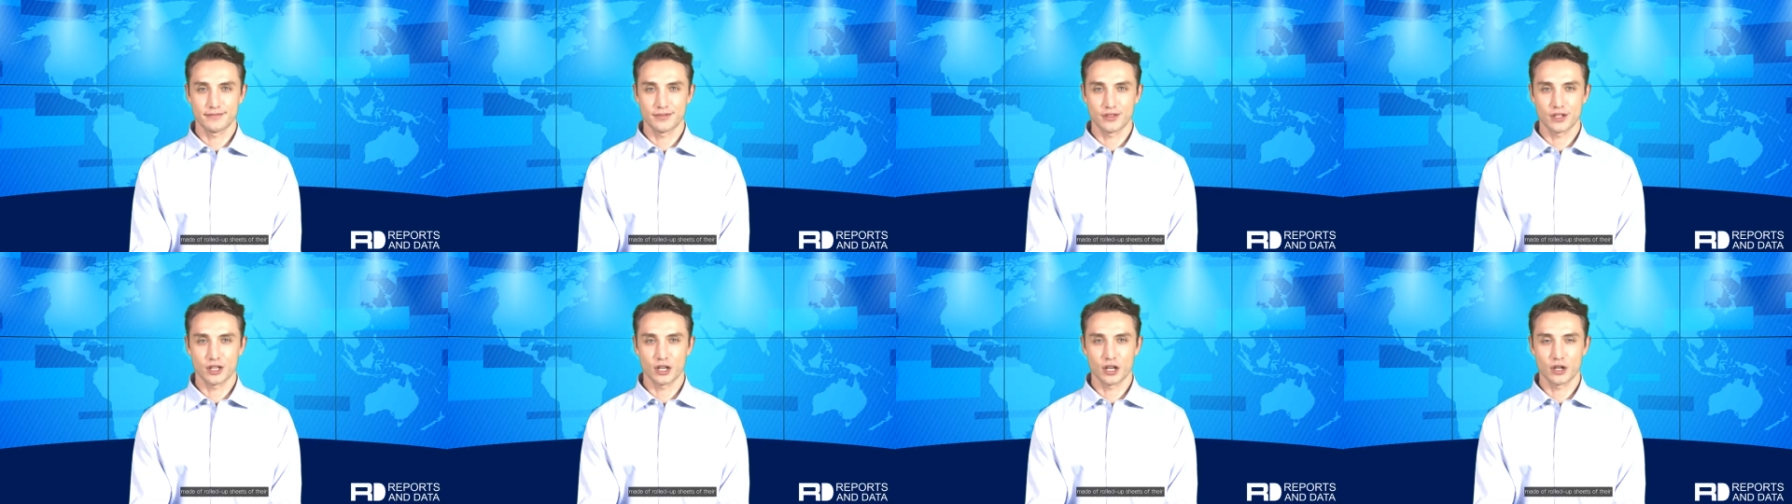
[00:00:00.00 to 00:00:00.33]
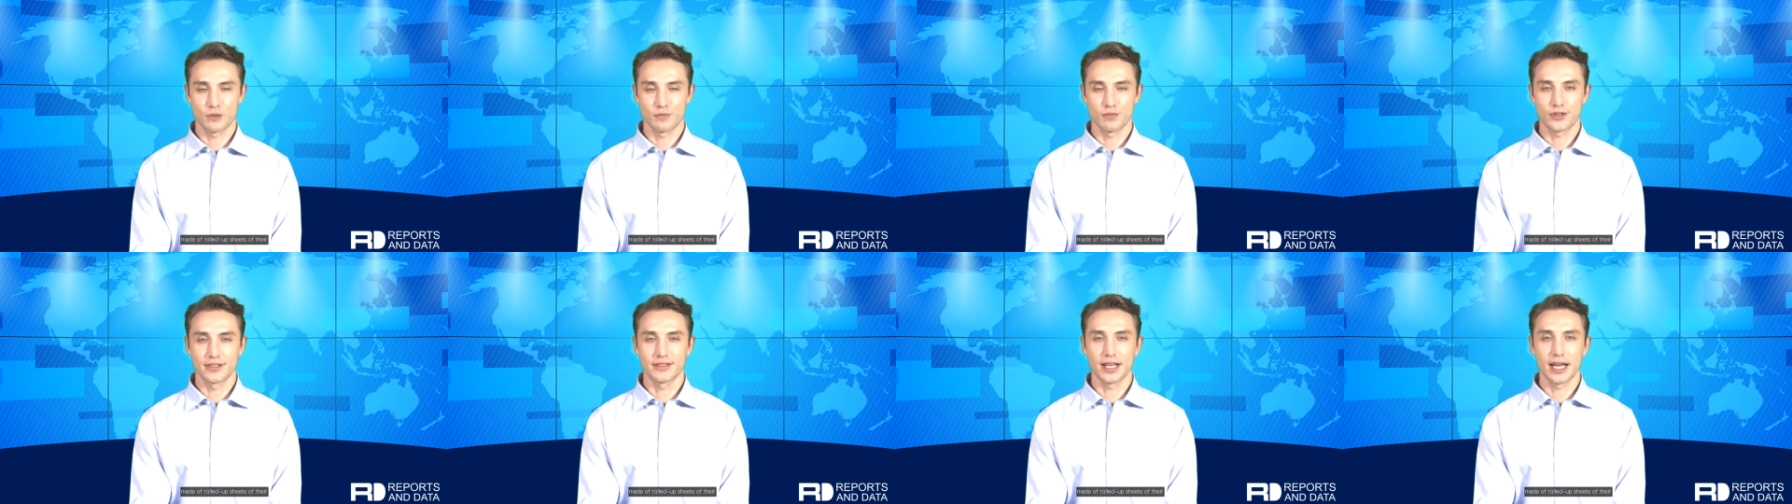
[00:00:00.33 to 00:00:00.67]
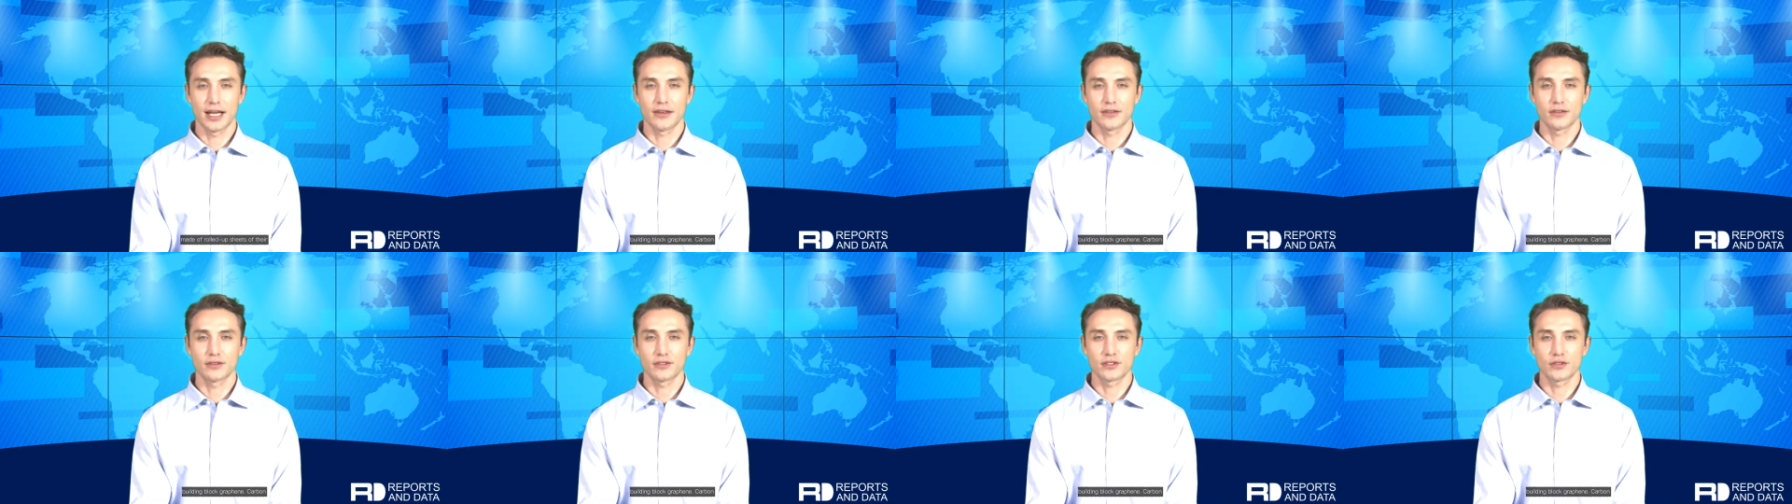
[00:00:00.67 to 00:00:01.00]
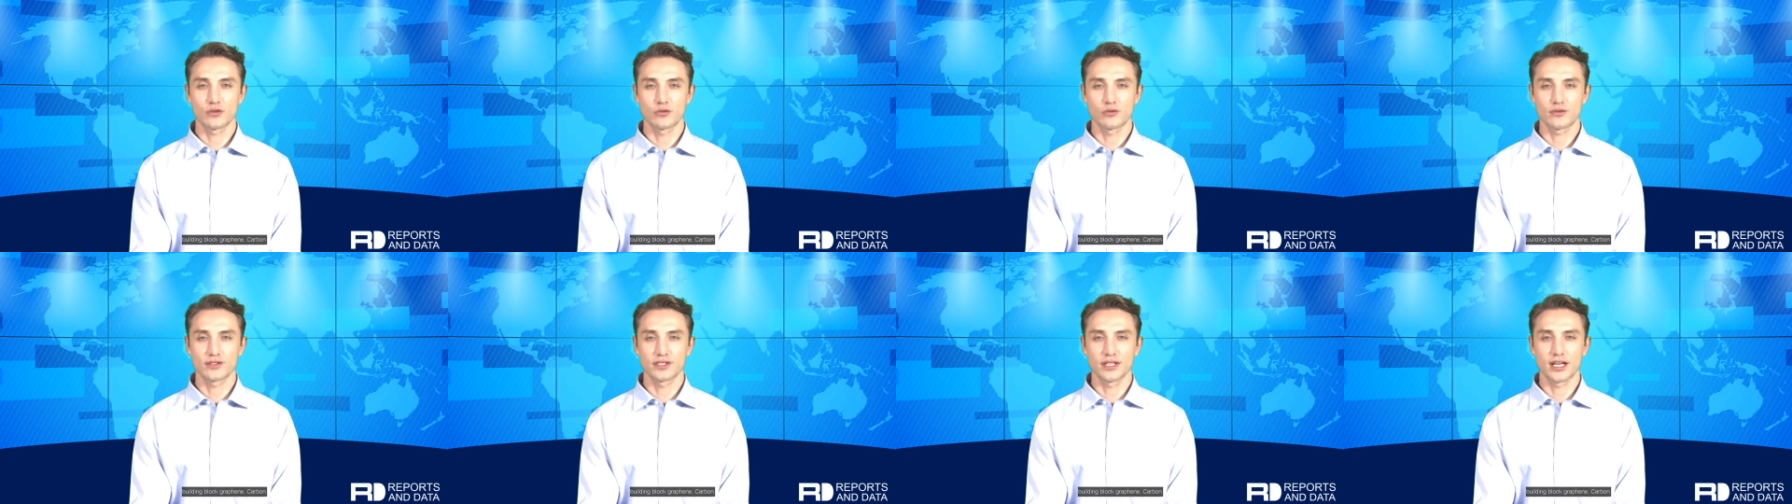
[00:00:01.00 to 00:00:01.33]
Carbon
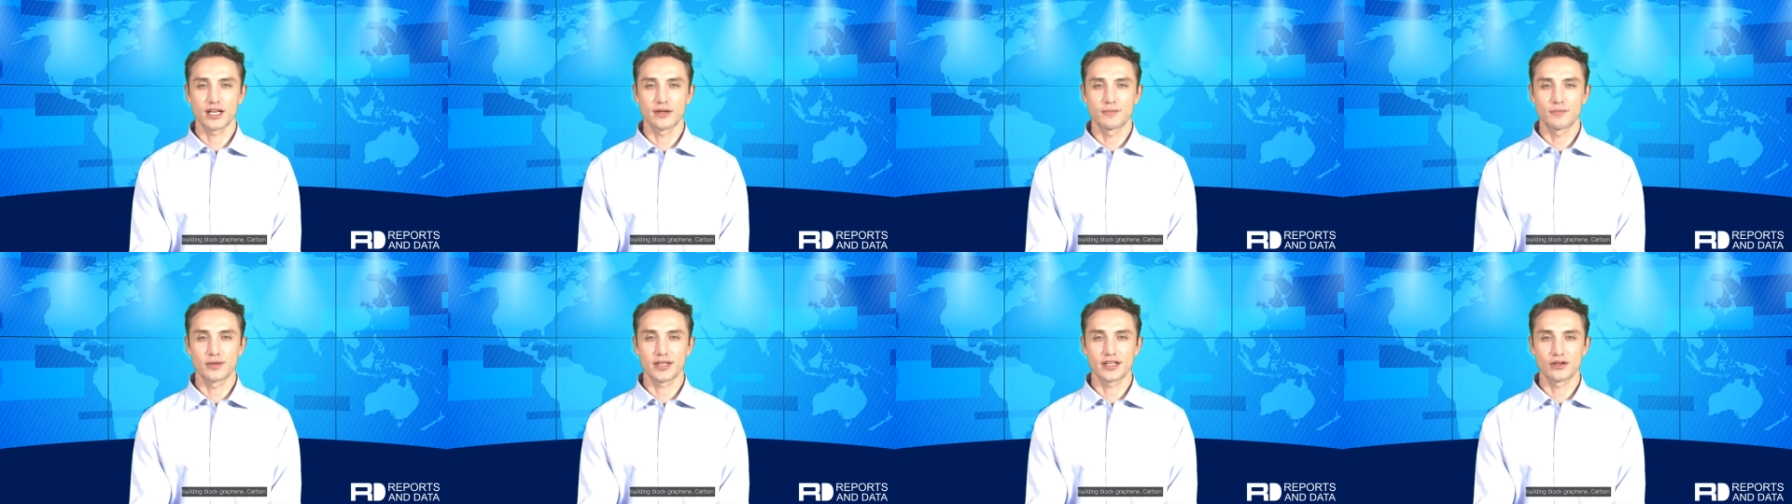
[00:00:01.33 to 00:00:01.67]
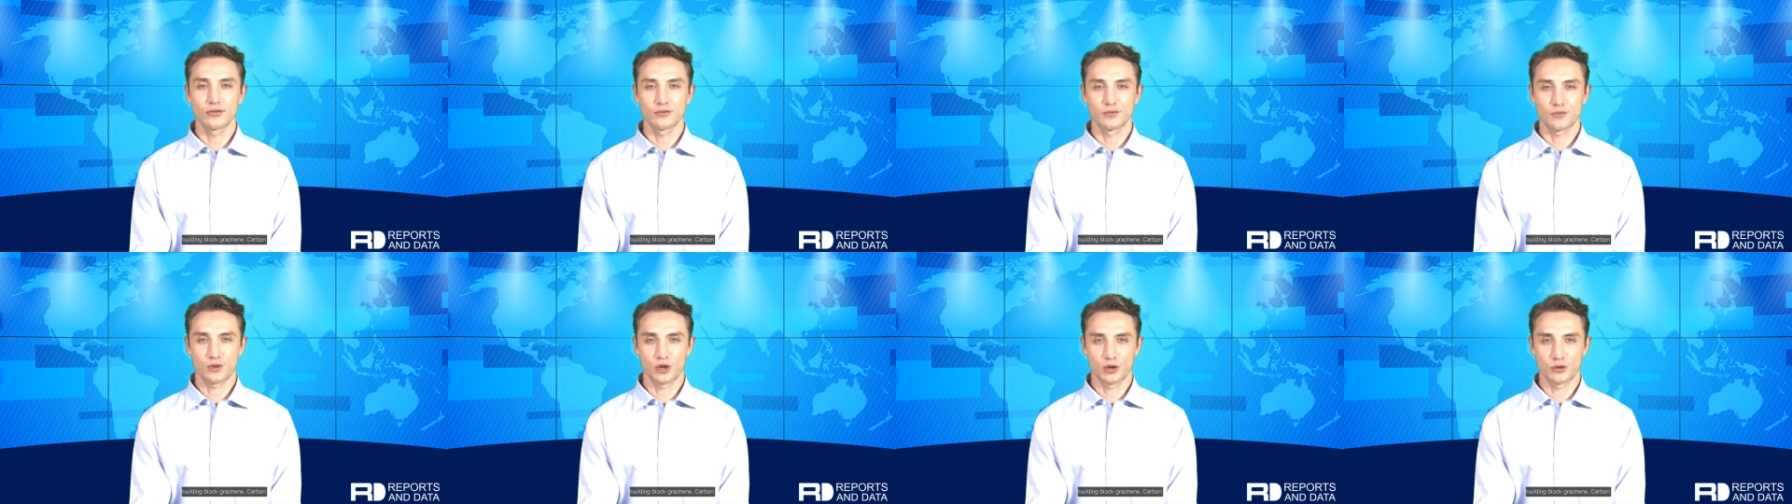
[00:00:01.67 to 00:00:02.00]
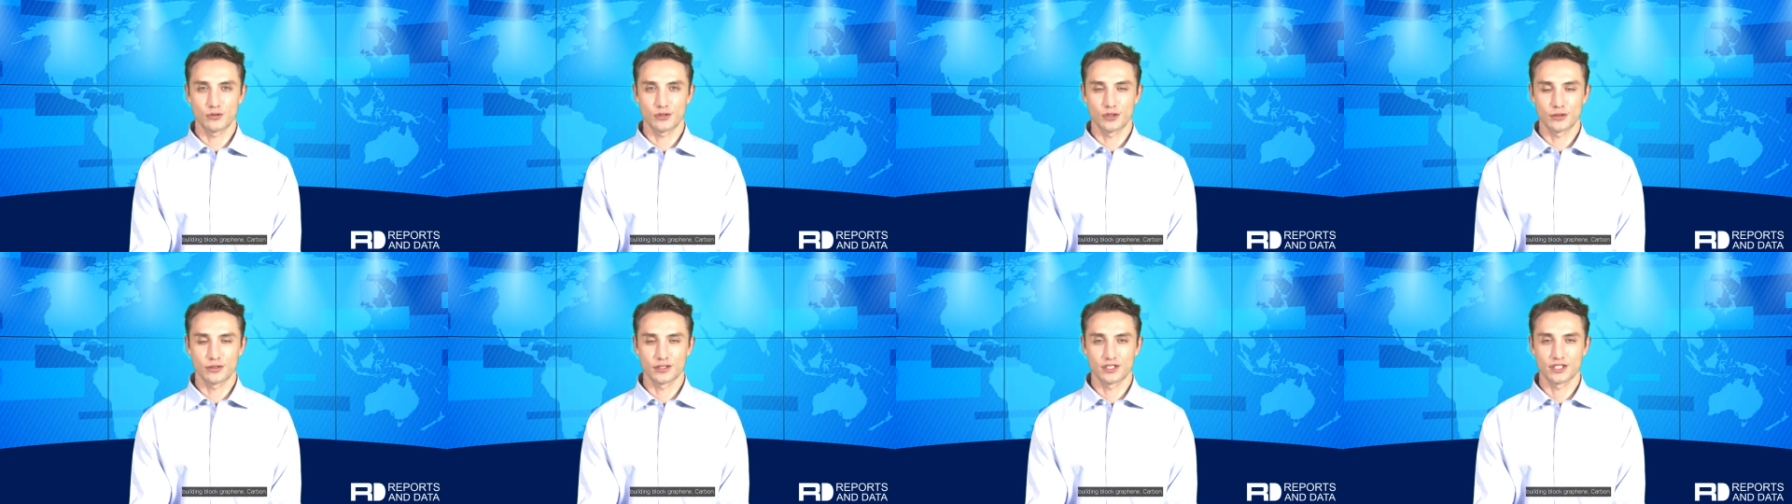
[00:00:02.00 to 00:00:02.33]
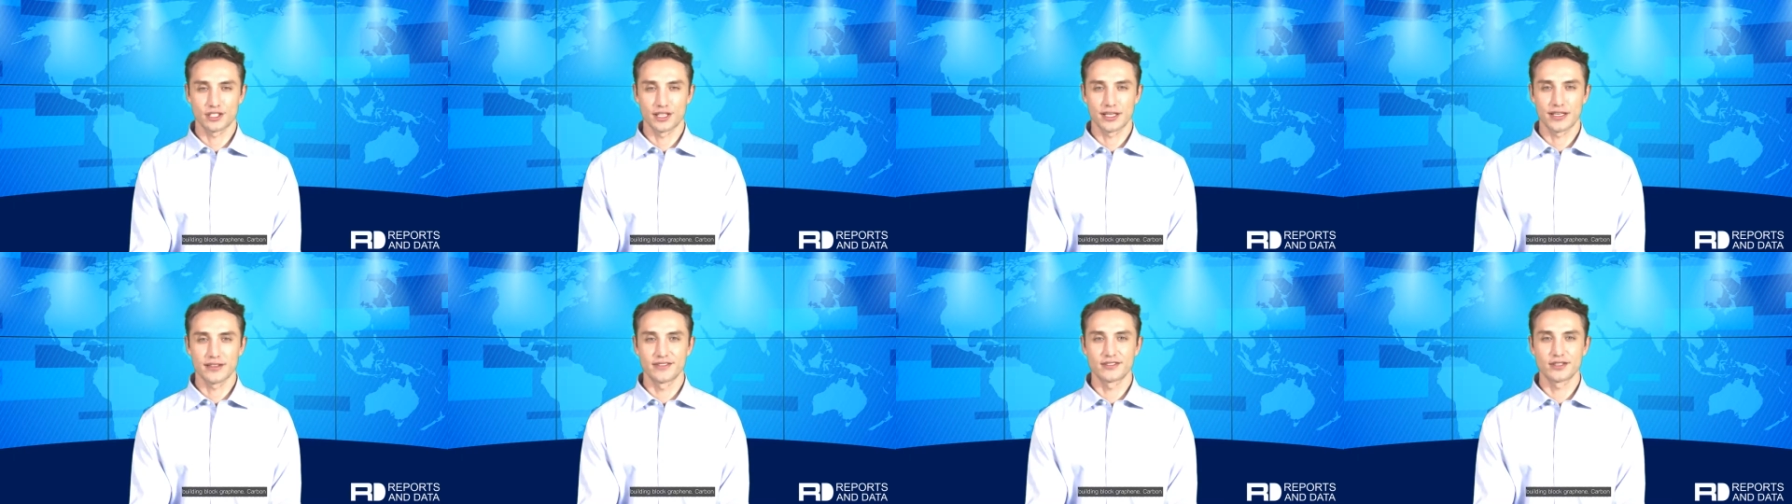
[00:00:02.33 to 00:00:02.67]
nanotubes are made of rolled-up
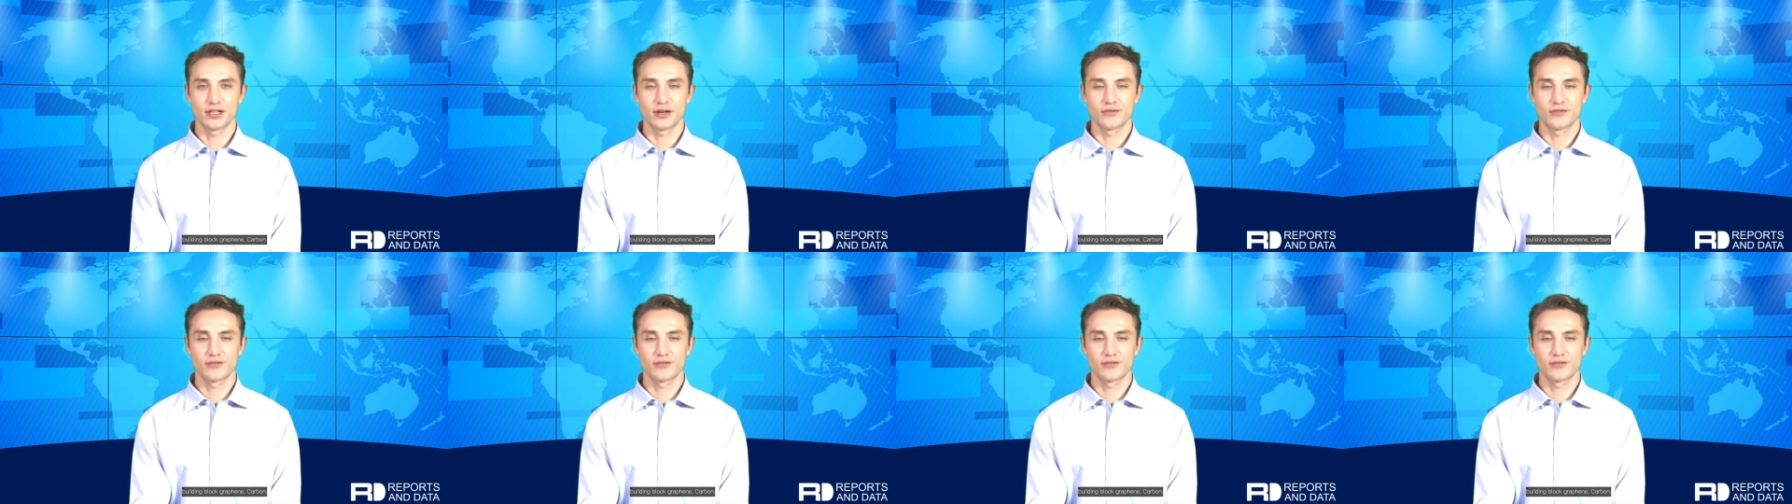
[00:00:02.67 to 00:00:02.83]
sheets